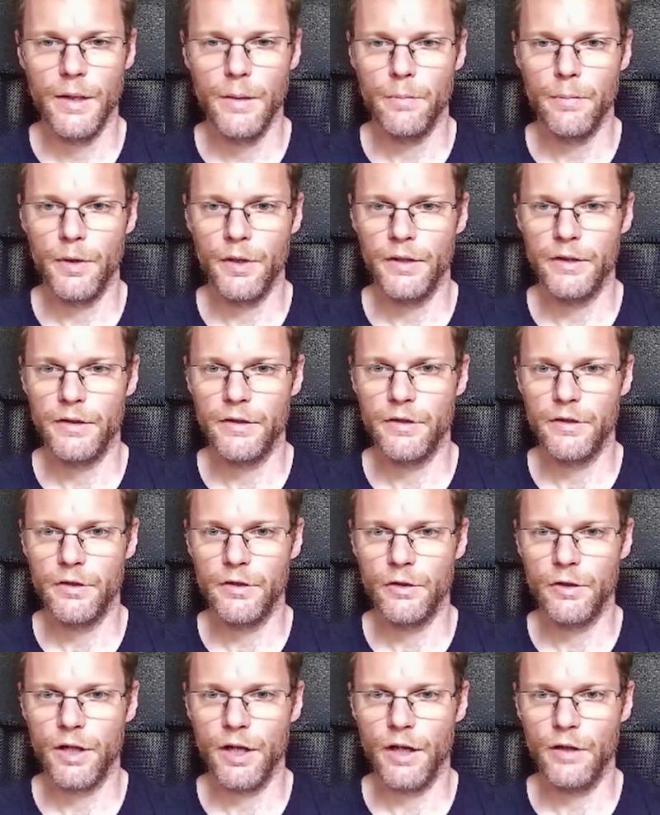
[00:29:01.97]
but you
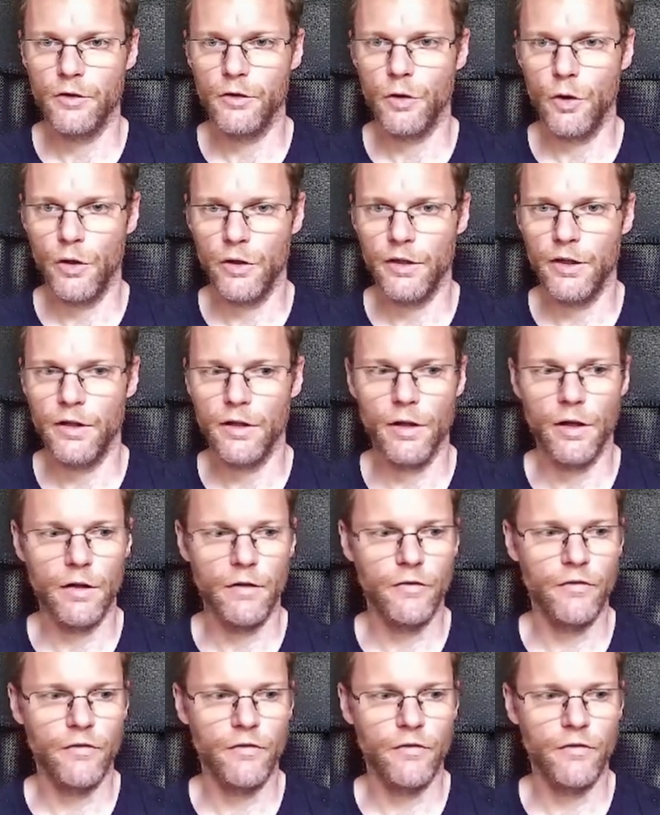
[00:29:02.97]
can turn that off